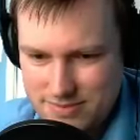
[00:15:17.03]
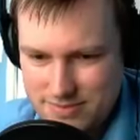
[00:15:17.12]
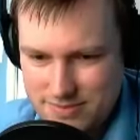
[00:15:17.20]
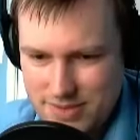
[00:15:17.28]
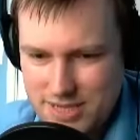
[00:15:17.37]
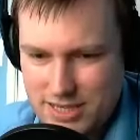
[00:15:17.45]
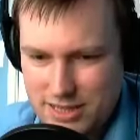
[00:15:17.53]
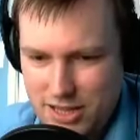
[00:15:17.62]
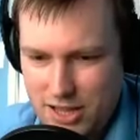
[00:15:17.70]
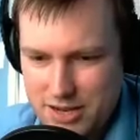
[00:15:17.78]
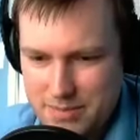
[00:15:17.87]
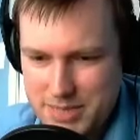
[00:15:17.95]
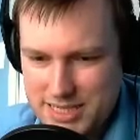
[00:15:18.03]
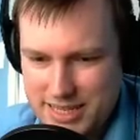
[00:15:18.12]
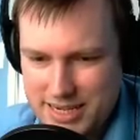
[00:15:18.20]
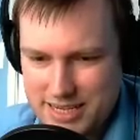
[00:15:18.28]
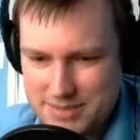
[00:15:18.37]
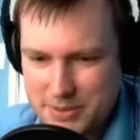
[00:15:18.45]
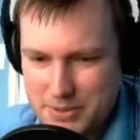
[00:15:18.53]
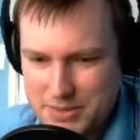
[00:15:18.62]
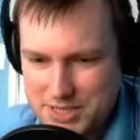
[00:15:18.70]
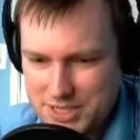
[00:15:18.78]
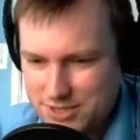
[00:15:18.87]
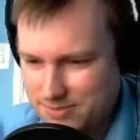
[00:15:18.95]
There's a lot of miscellaneous
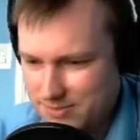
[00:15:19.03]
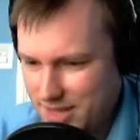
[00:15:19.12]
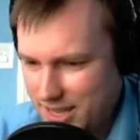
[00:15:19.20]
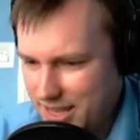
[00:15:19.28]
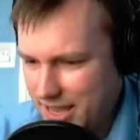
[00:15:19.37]
bonuses. If